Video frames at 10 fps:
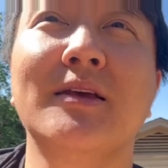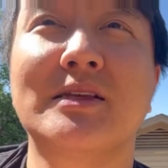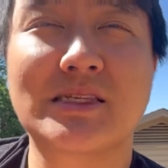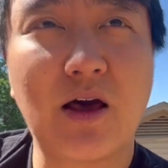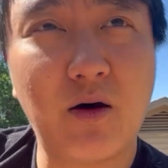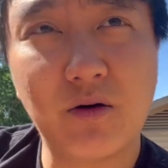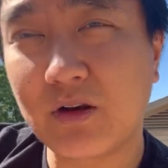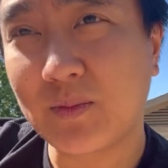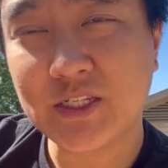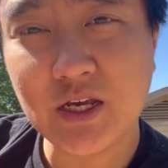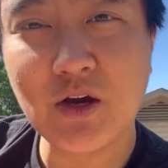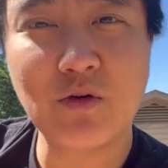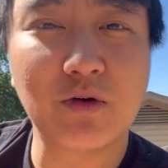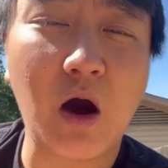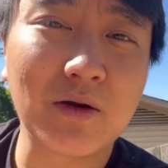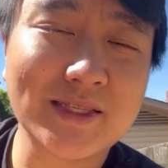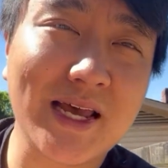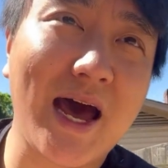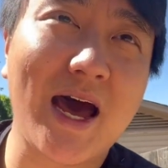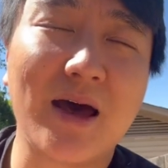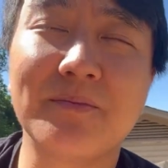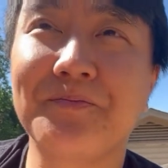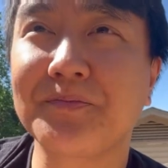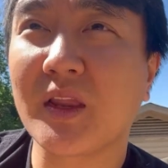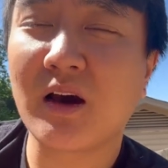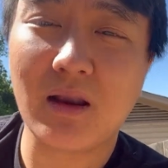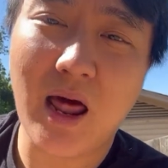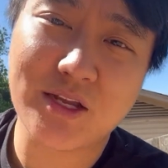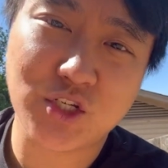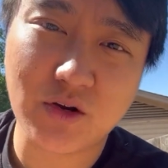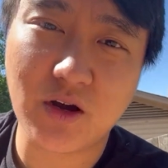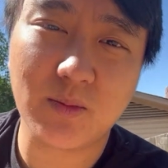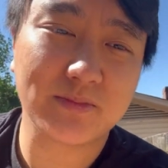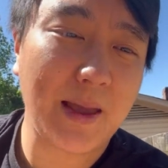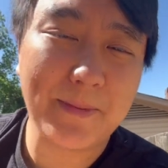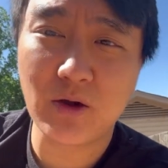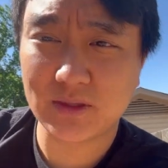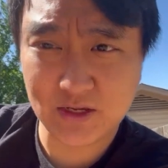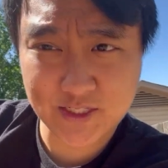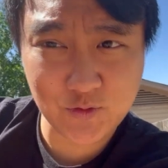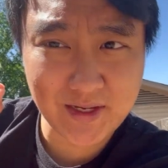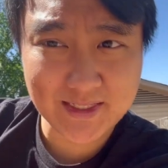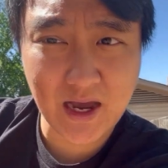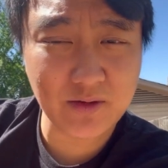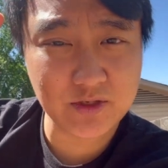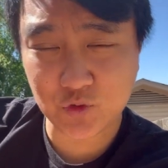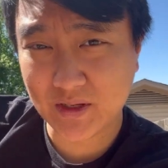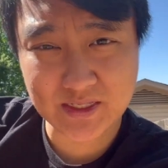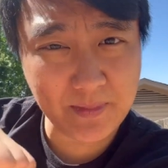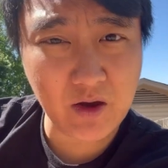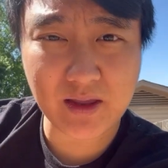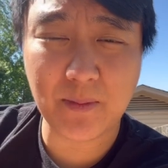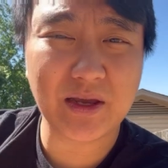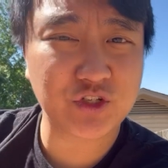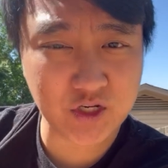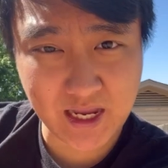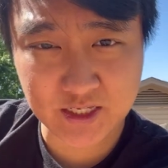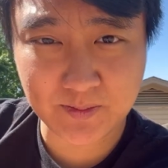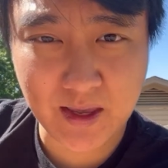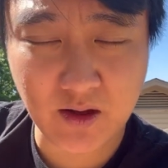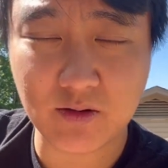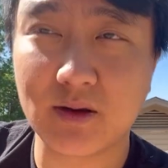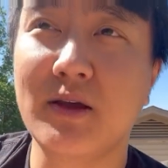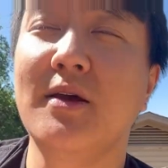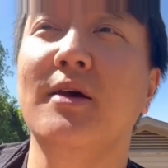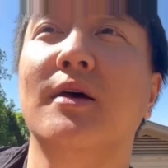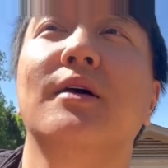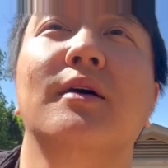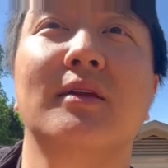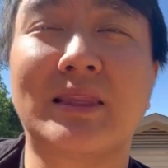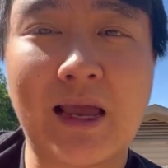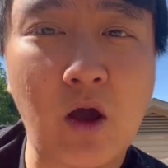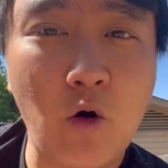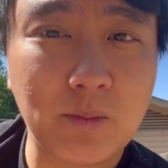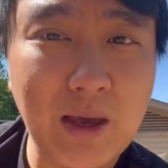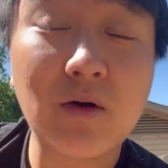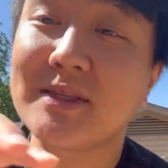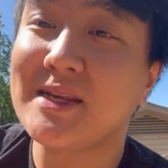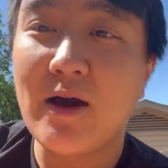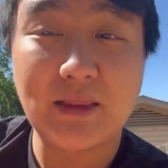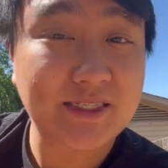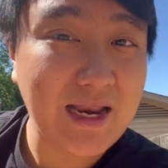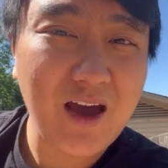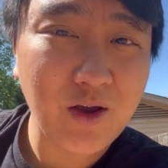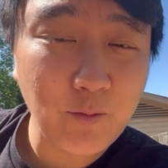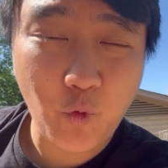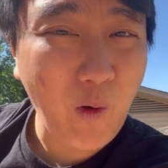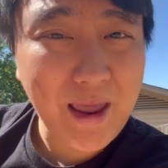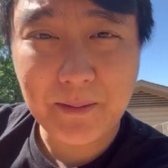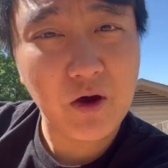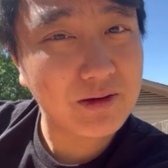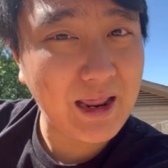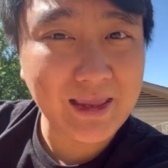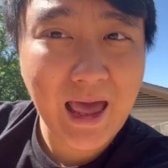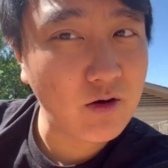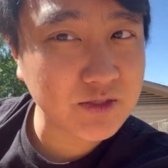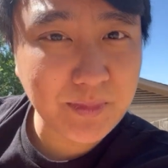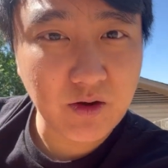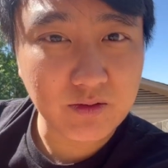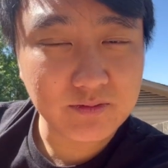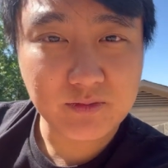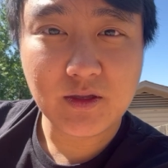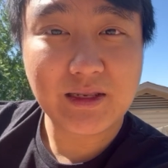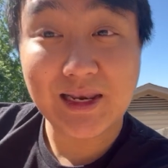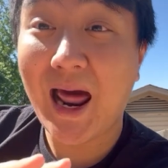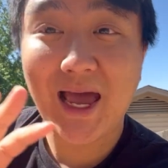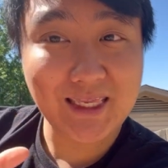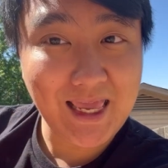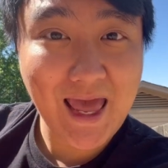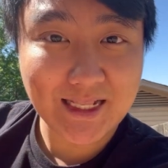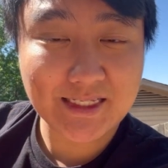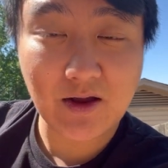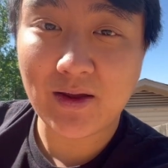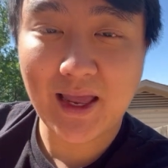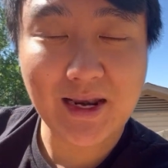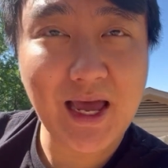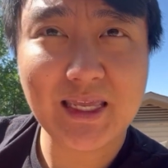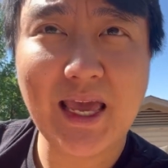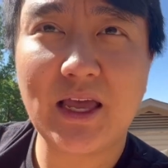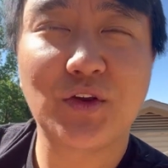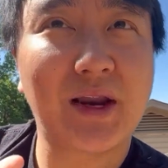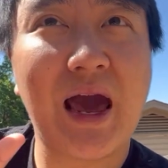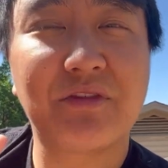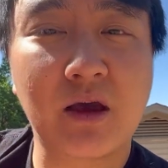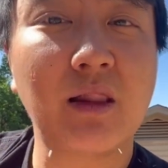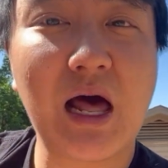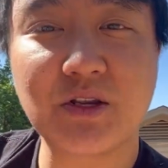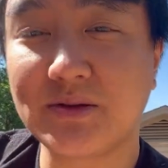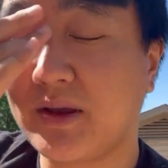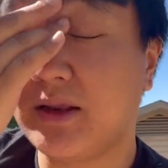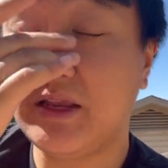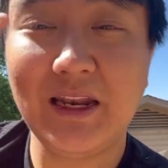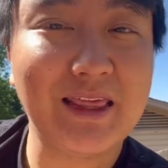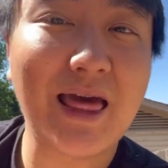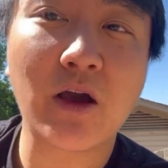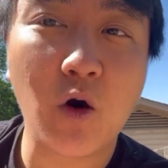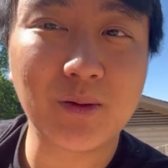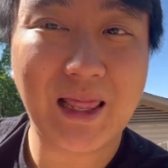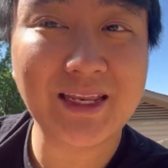So number two, golden time. Colostrum, that milk that you squeeze out, you squeeze the milk out, make sure she has milk. That golden milk, it's not white milk like cow's milk. Not yet, okay, not yet. You're gonna have the colostrum. You need that gold